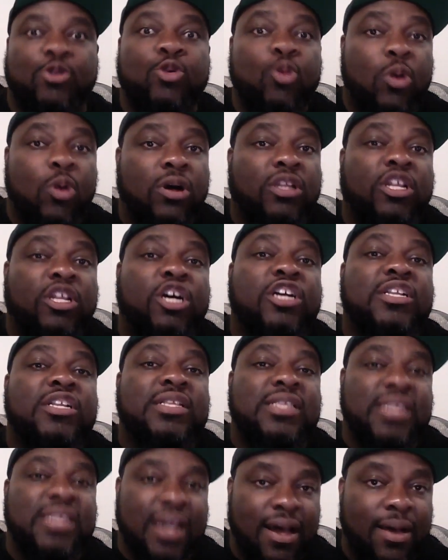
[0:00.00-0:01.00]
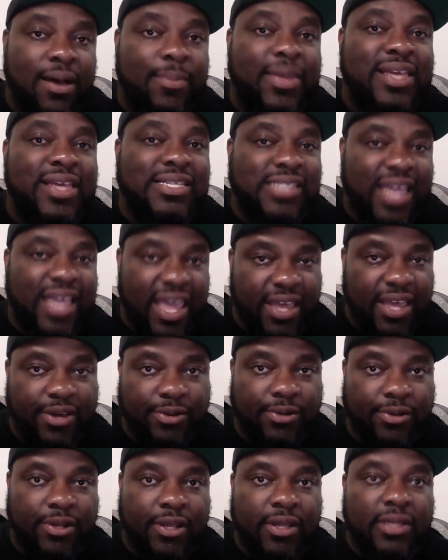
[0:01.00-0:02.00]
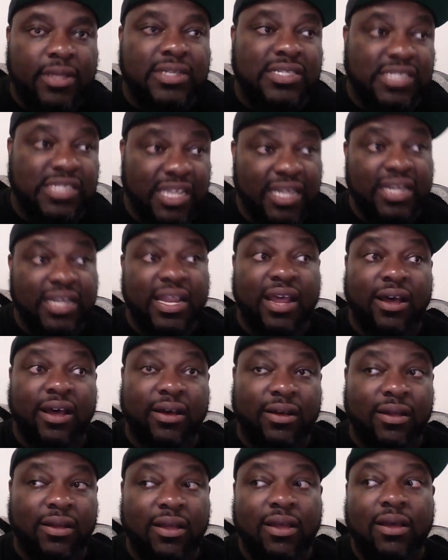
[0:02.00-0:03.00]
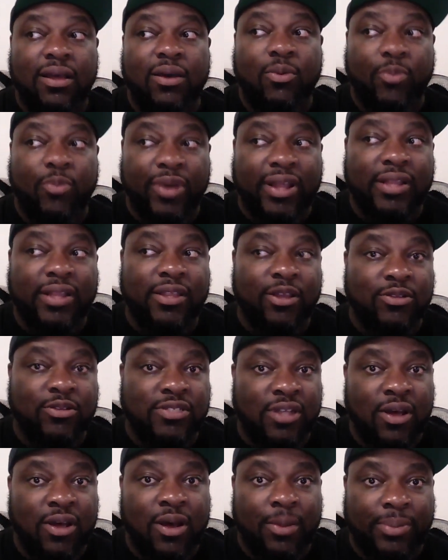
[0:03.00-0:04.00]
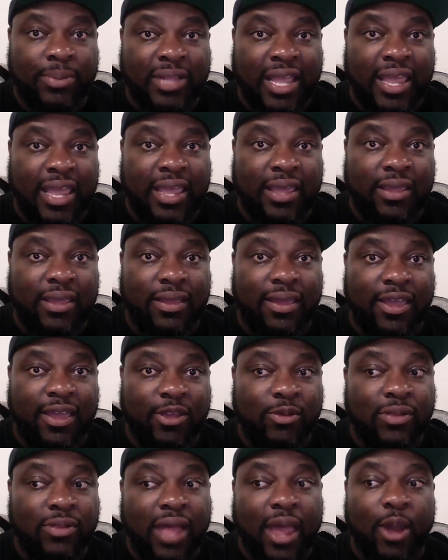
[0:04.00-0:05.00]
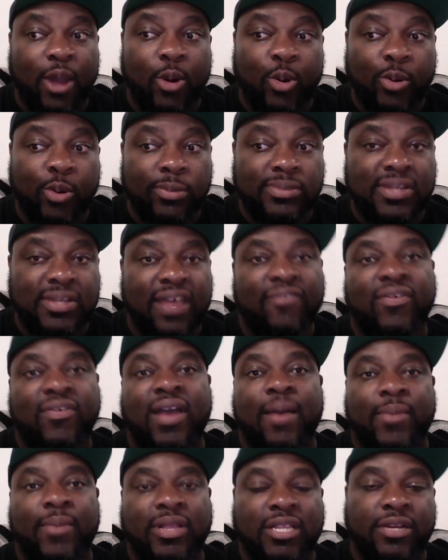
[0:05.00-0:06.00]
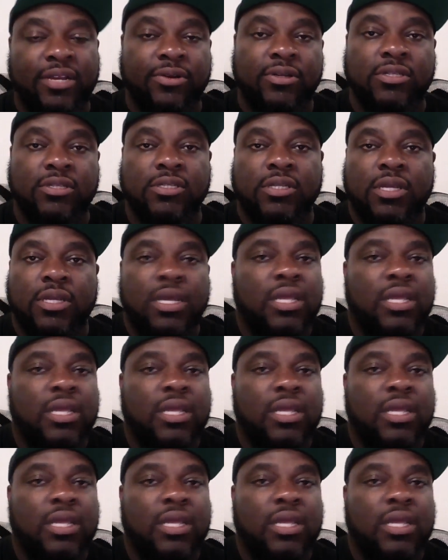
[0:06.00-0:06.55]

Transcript: you're gonna look dumb as hell sitting there with your song playing and you like, oops, I forgot my lyrics.